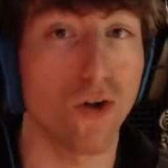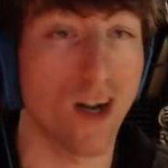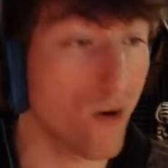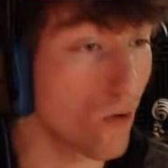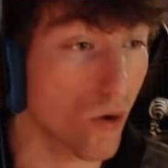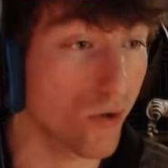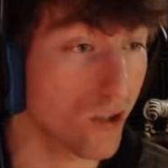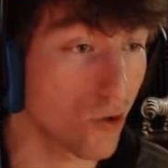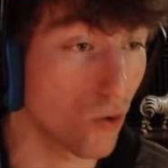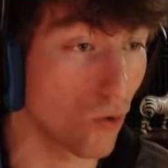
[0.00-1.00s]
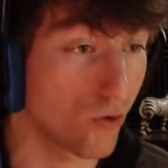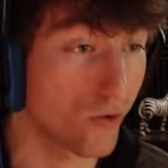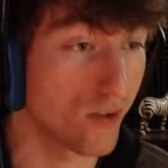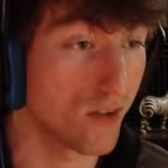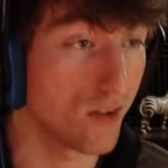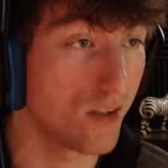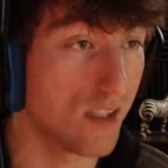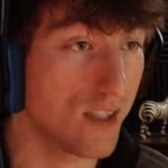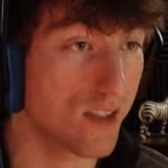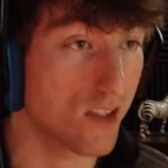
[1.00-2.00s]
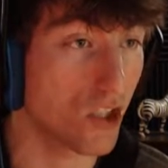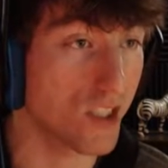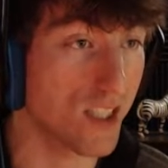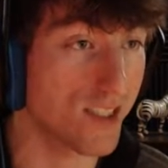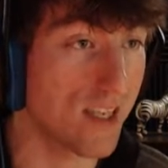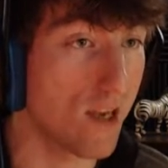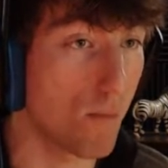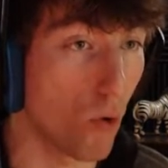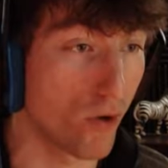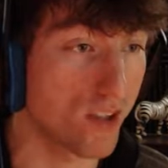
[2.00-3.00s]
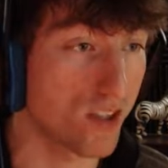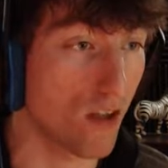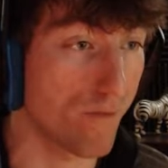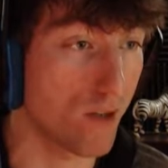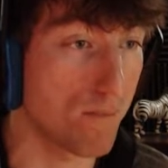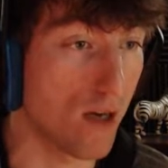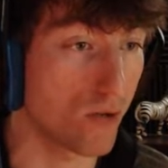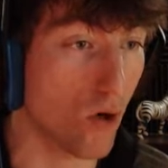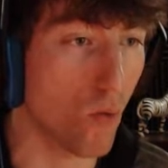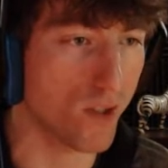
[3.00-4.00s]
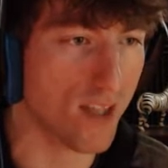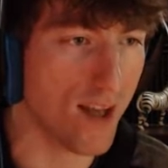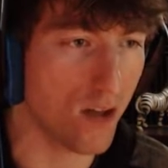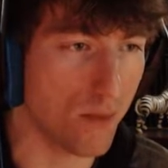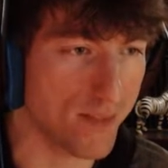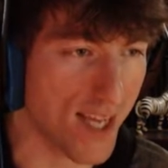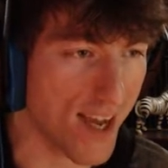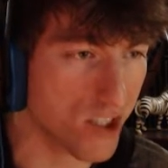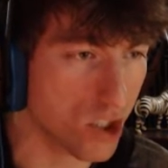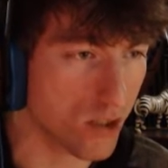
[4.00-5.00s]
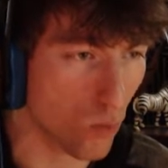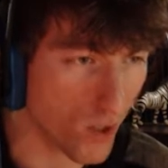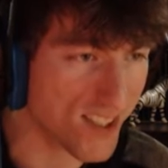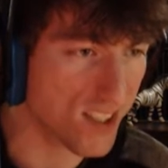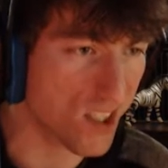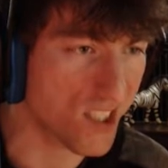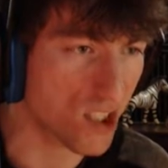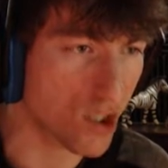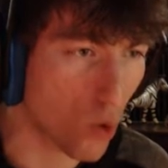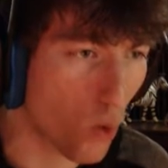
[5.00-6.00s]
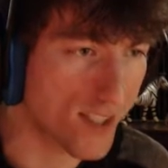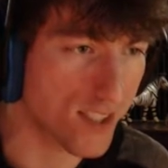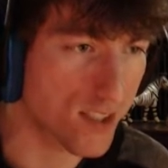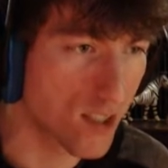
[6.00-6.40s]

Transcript: I don't know the controls. It just said keyboard stuff and mouse. Oh, what the hell? I'm dashing? What is this noise?